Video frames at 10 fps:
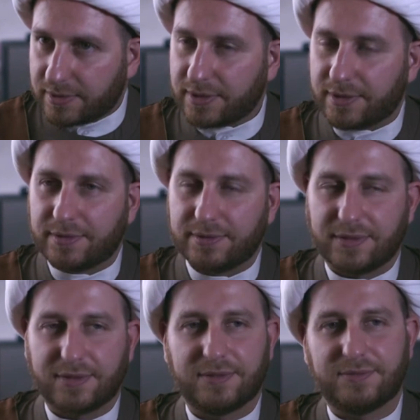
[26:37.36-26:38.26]

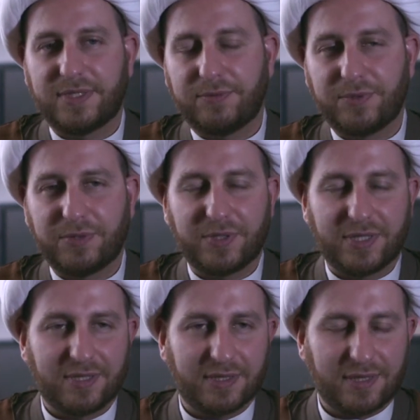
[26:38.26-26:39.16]
We
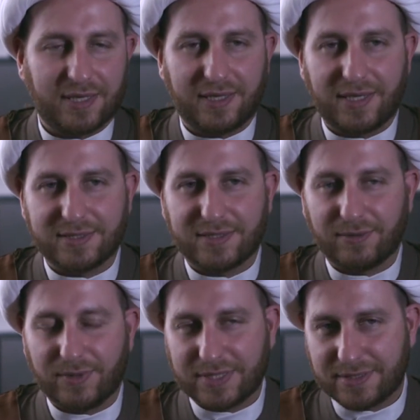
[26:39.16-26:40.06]
need, and hence
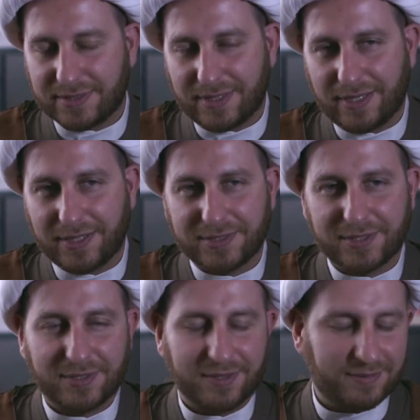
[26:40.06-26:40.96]
there was an
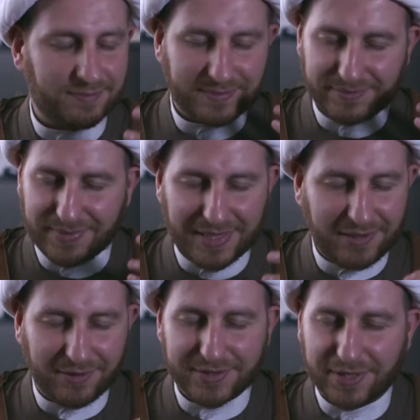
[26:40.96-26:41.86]
article
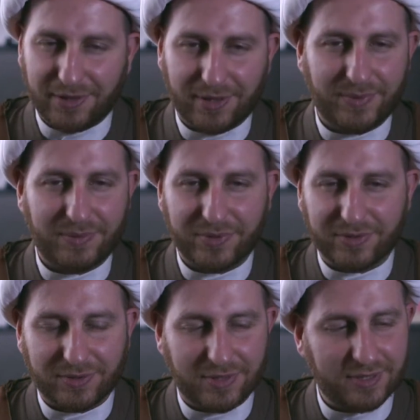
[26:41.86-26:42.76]
many years ago, I
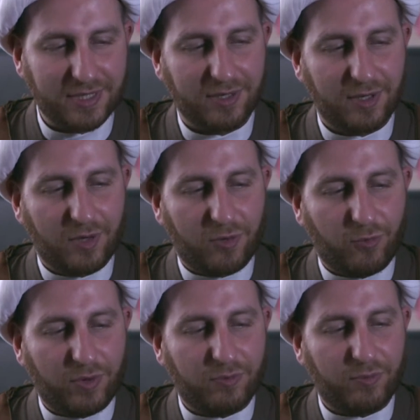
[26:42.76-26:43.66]
remembered, it's like,
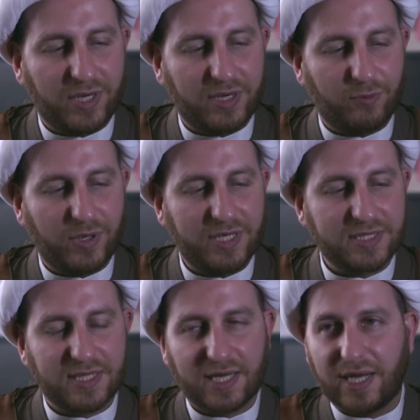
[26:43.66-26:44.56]
when
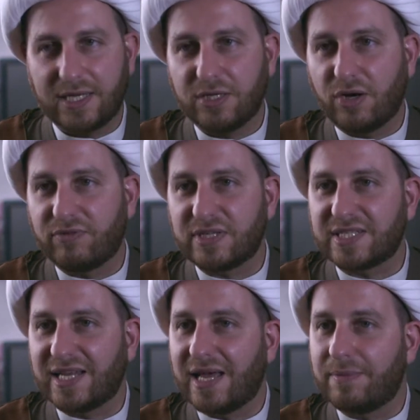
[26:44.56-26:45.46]
is the Gandhi of
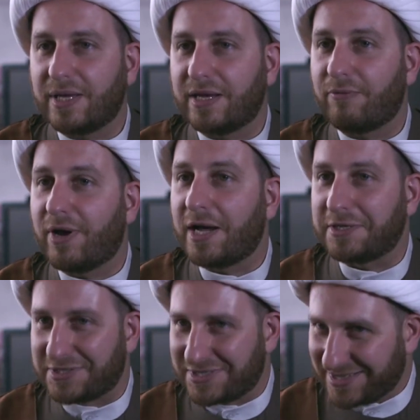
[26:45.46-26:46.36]
Islam gonna
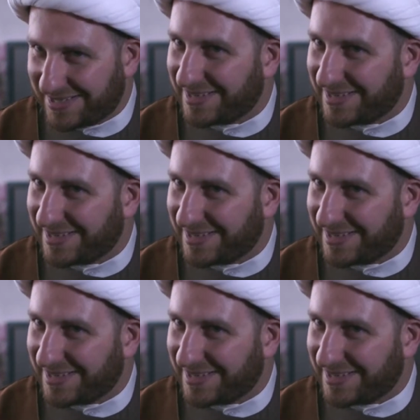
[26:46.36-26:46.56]
rise?